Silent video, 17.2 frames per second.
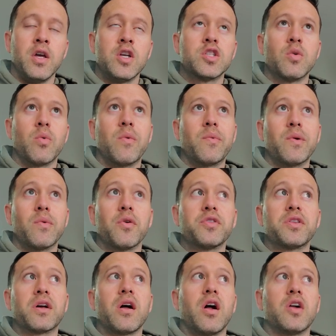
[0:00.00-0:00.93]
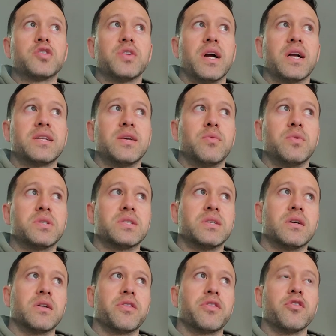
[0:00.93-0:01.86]
So when we wrote the contract, it was
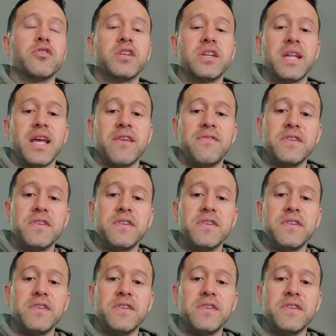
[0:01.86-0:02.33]
a 30-day